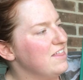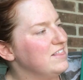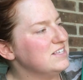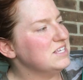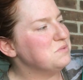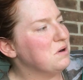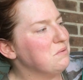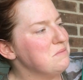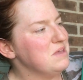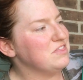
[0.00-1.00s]
This is where
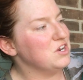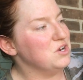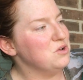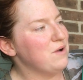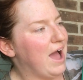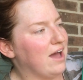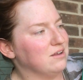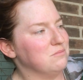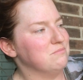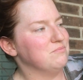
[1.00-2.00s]
we meet the new
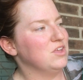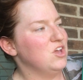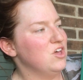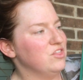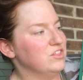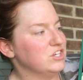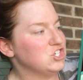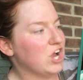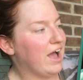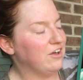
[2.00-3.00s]
Adam, the
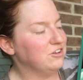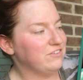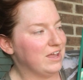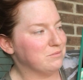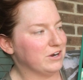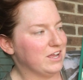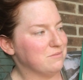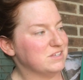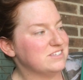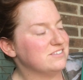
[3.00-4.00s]
child of
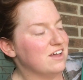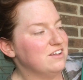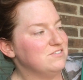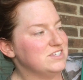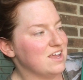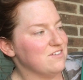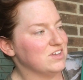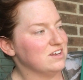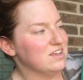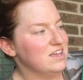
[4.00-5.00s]
Abraham, the son of
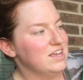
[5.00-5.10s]
David.